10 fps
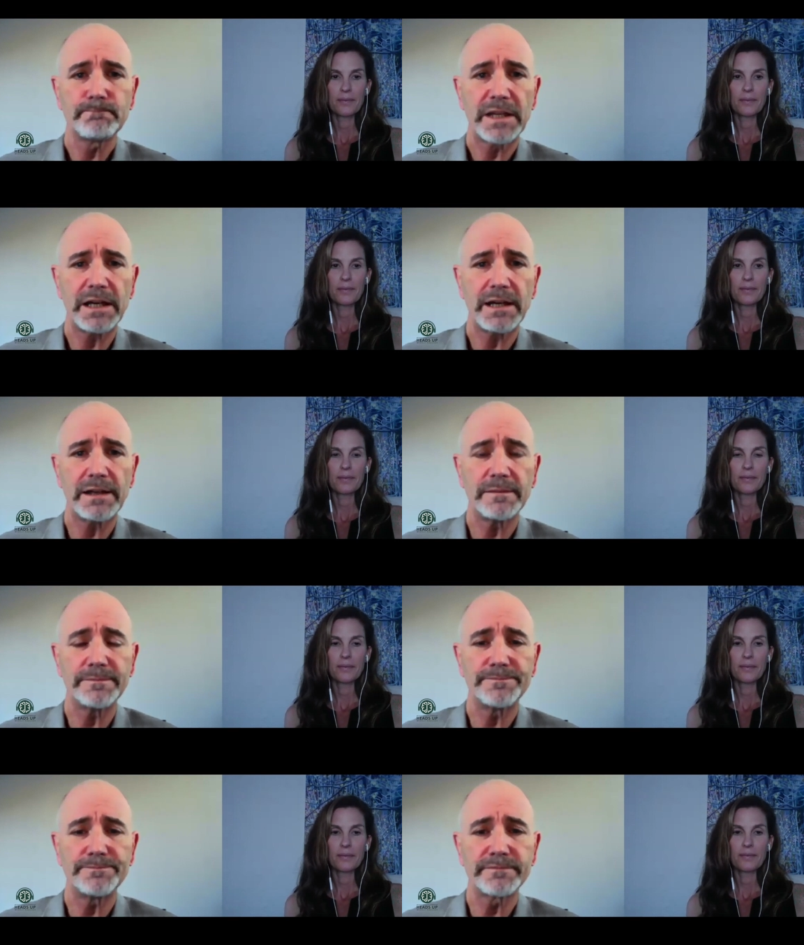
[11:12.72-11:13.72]

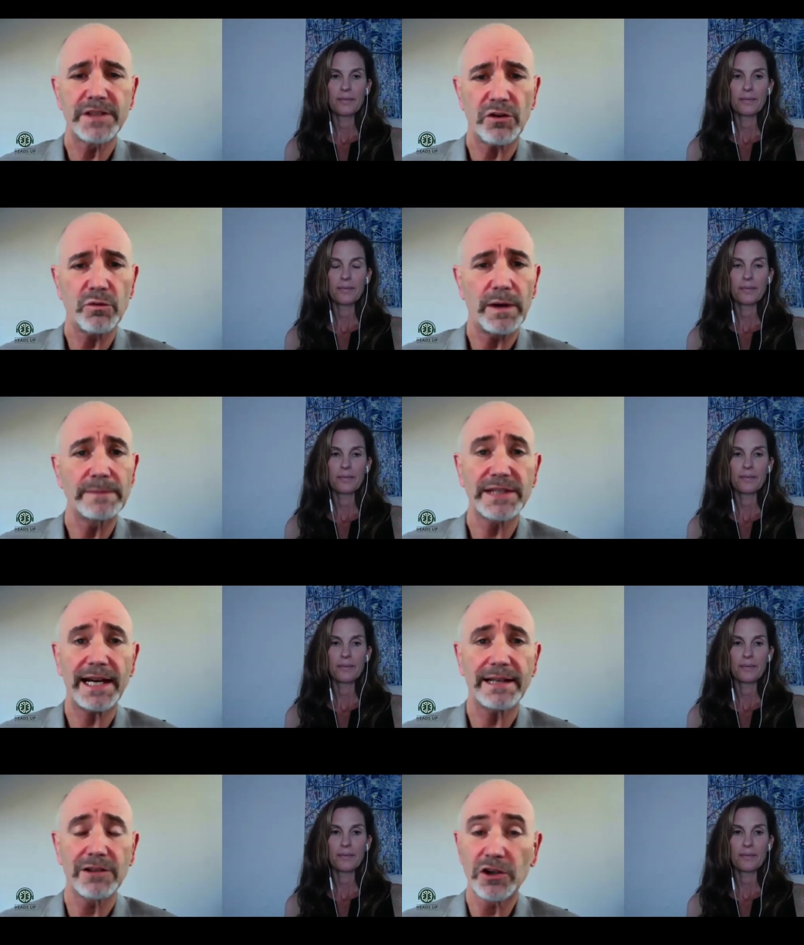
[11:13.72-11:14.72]
Speaker 1: um, go to the
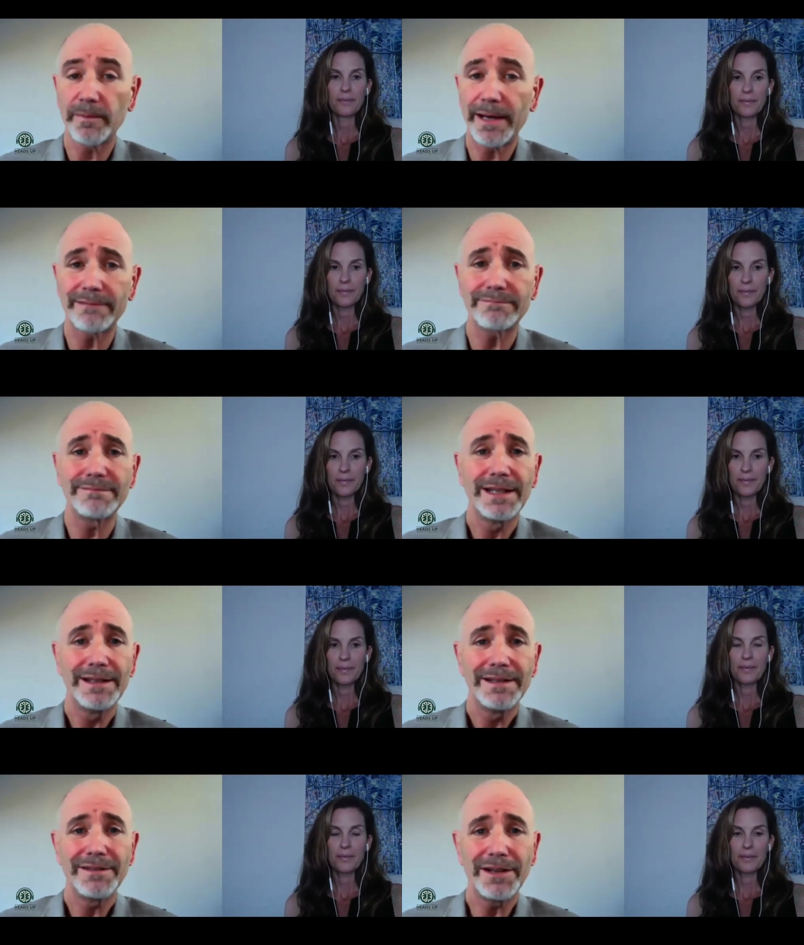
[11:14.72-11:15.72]
website, learn about
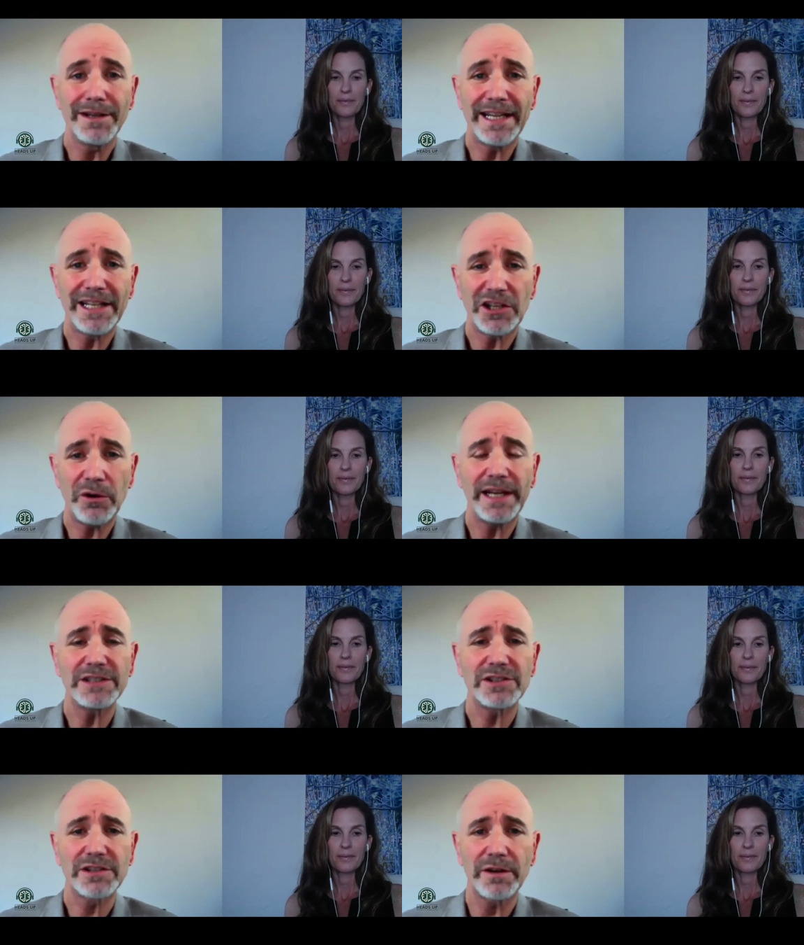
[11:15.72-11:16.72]
the
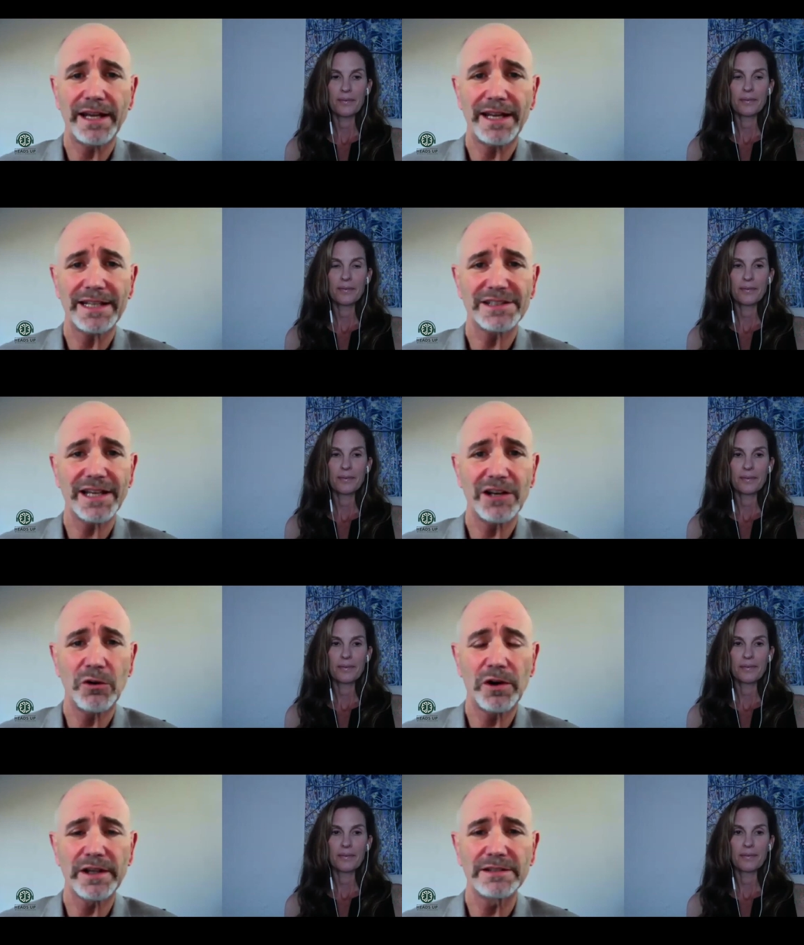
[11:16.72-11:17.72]
AQH, go to
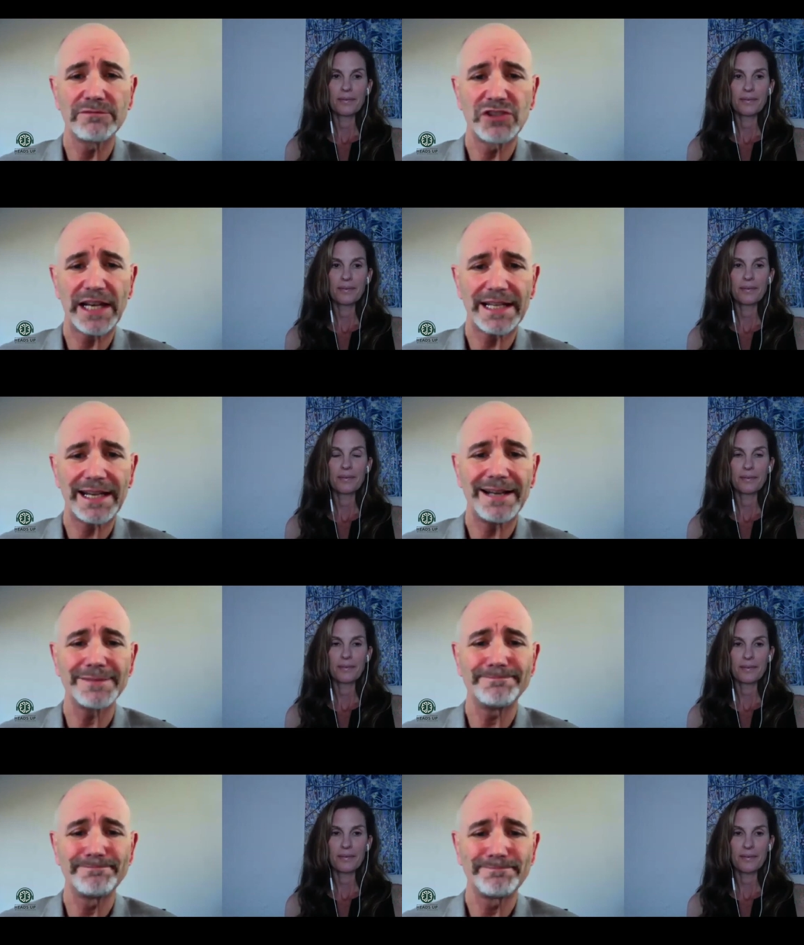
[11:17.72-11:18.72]
headaches.org and check it out.
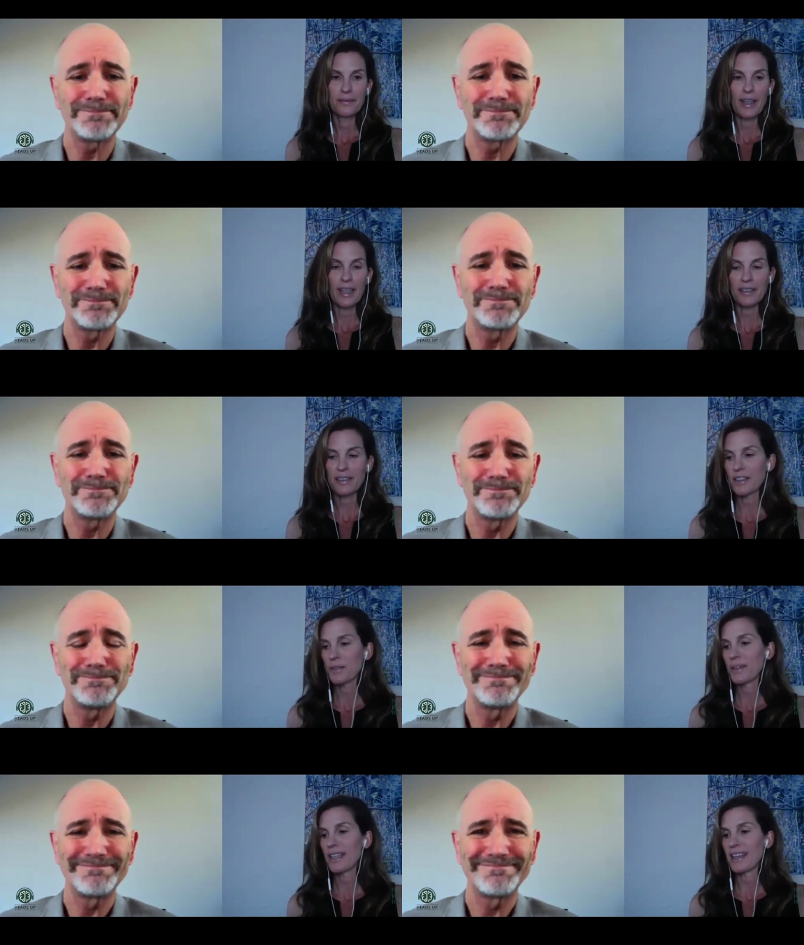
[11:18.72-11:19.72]
Speaker 2: Yes, because
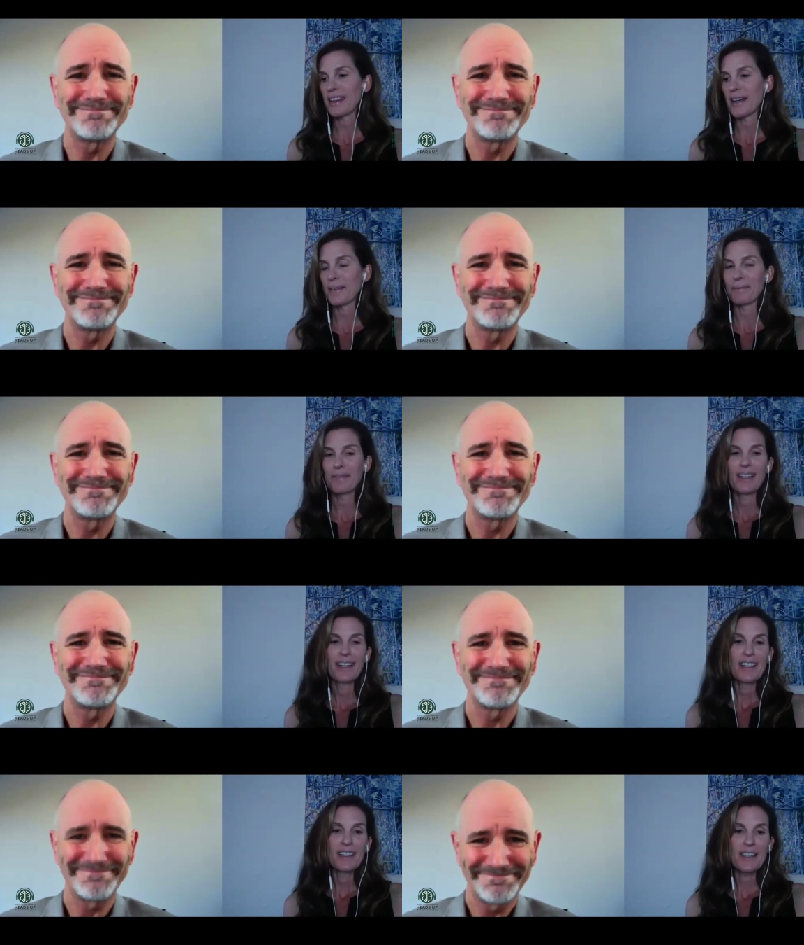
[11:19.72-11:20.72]
we need them.
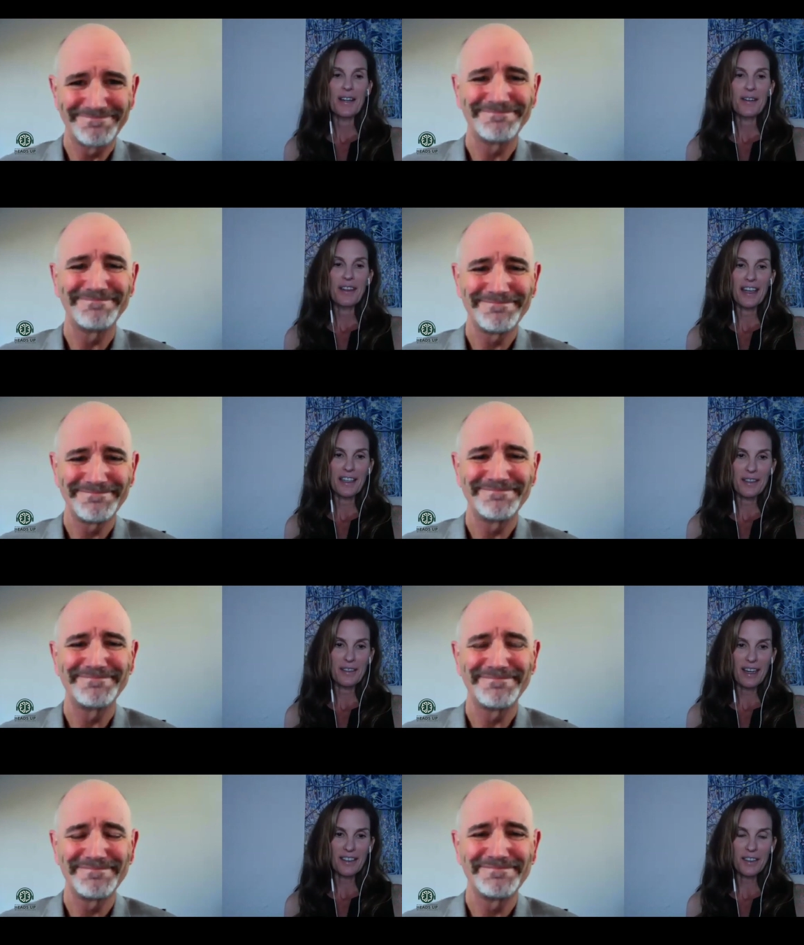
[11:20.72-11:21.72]
So thank you,
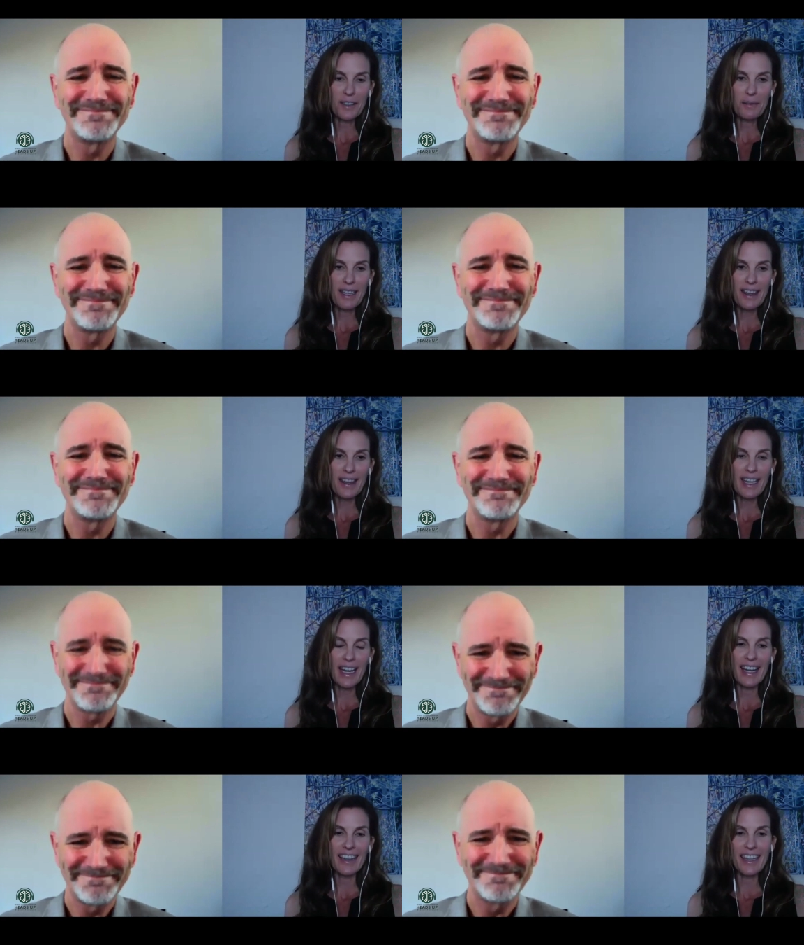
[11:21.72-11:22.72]
Dr. Smith,
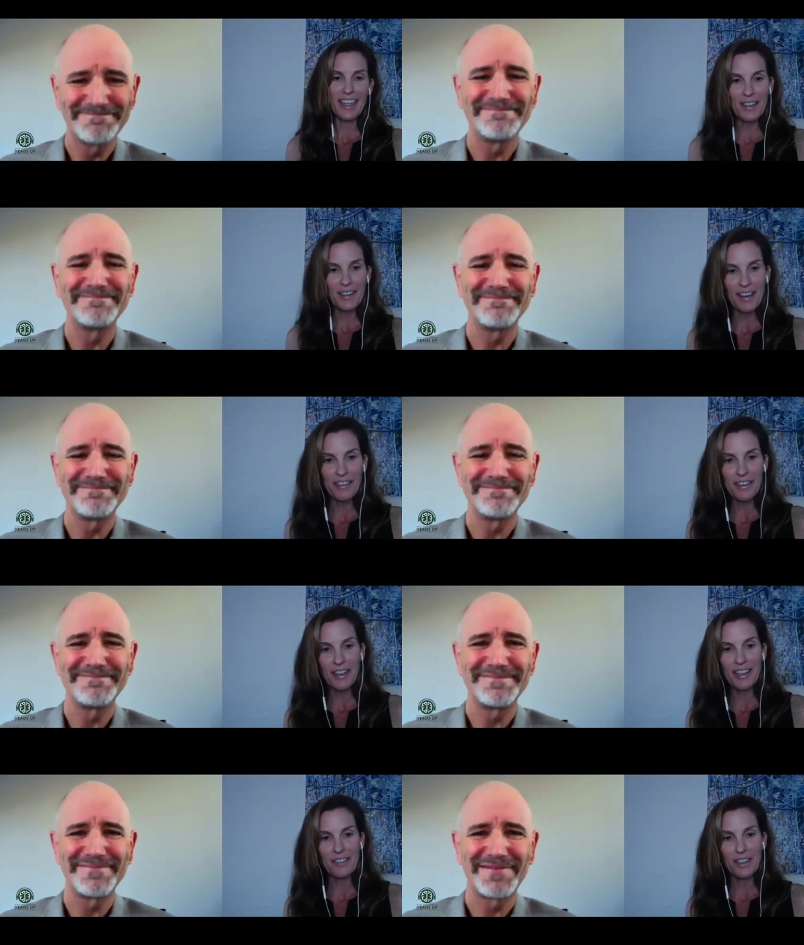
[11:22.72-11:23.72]
and thank you
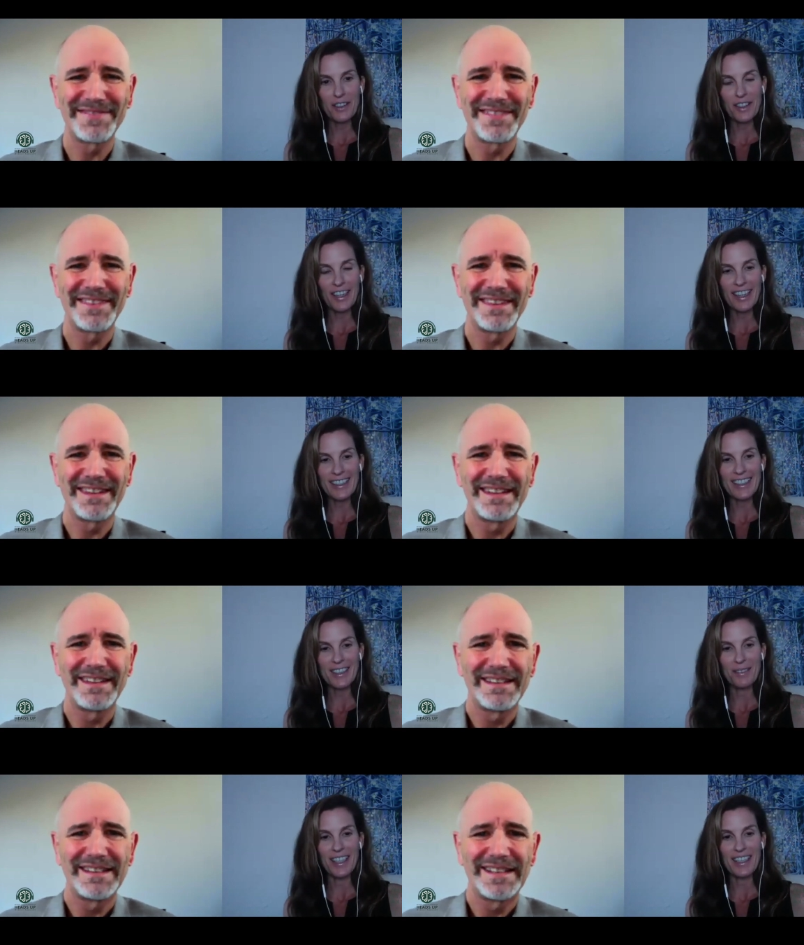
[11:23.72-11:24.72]
everyone for joining us this week